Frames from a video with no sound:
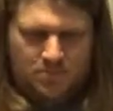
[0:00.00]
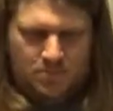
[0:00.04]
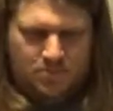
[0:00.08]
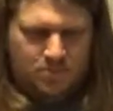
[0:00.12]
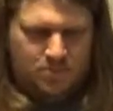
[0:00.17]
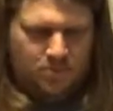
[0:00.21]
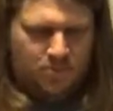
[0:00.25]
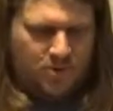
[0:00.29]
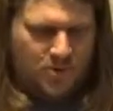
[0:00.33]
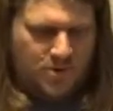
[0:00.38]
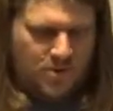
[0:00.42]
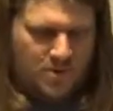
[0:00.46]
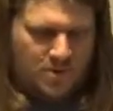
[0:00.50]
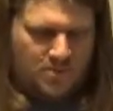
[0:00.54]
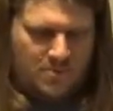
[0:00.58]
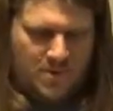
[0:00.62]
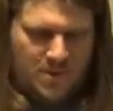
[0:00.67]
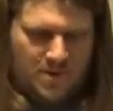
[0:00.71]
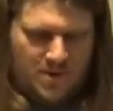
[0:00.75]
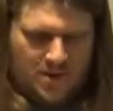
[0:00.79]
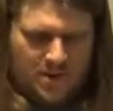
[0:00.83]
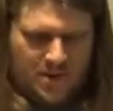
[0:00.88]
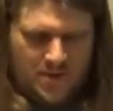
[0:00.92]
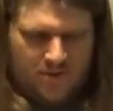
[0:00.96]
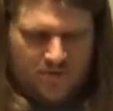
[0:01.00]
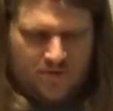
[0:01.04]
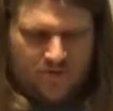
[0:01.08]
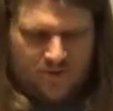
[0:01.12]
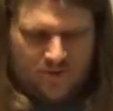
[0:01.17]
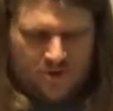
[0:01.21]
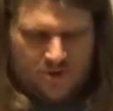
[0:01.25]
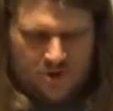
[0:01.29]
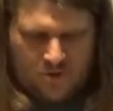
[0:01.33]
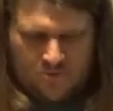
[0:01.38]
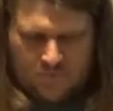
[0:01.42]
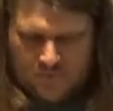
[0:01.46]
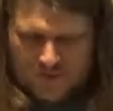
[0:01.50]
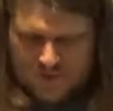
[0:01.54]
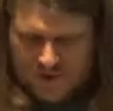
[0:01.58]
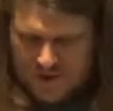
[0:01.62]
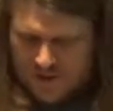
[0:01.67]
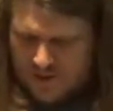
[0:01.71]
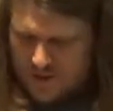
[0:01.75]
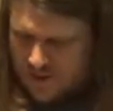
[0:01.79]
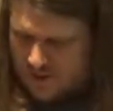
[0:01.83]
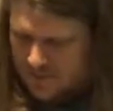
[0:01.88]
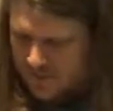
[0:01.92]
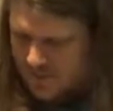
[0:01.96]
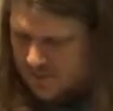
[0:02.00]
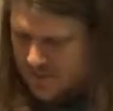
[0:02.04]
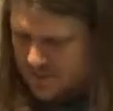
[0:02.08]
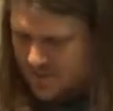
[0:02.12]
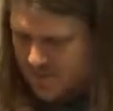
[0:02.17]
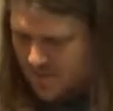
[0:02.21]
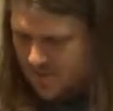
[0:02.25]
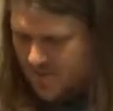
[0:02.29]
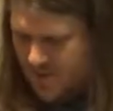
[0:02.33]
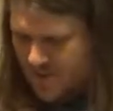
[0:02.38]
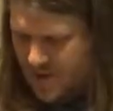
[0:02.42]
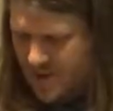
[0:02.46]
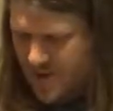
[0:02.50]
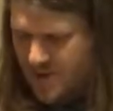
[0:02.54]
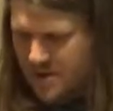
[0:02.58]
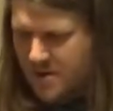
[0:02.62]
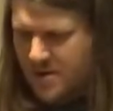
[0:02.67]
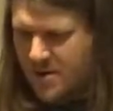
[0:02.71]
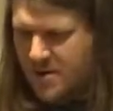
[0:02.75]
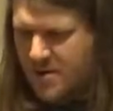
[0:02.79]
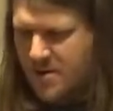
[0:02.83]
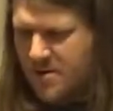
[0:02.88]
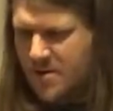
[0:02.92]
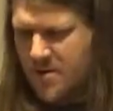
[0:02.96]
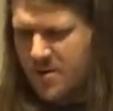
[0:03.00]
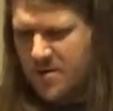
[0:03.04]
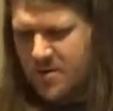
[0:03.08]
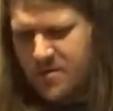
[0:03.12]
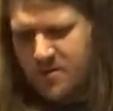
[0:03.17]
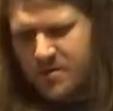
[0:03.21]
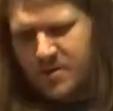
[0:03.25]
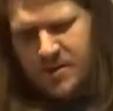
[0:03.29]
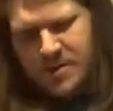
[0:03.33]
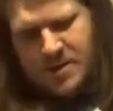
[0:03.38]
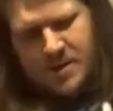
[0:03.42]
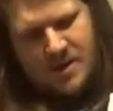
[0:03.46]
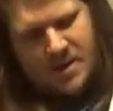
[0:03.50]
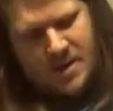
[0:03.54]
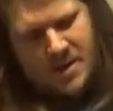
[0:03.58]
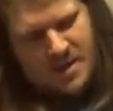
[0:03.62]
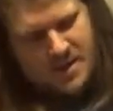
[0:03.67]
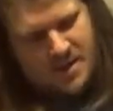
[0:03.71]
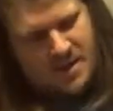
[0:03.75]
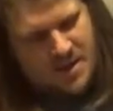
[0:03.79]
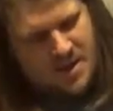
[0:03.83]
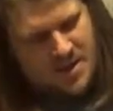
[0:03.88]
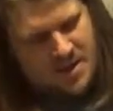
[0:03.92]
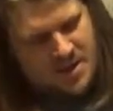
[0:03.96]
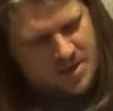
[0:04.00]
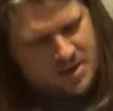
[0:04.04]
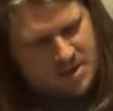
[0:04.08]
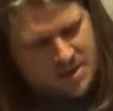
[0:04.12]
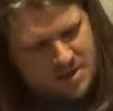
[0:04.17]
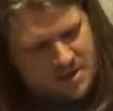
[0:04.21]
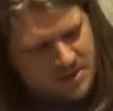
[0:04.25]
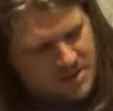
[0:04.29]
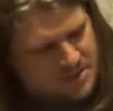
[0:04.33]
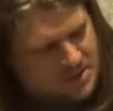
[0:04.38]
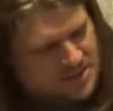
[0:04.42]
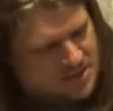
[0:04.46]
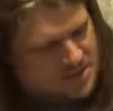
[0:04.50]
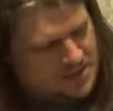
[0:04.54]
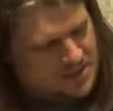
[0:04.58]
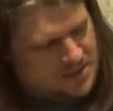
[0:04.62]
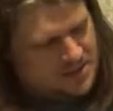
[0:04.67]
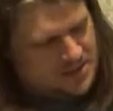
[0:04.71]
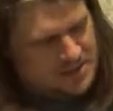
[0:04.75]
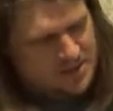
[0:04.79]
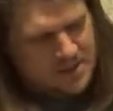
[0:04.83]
Priority mail envelope, some scuffing here, crinkling on the edges.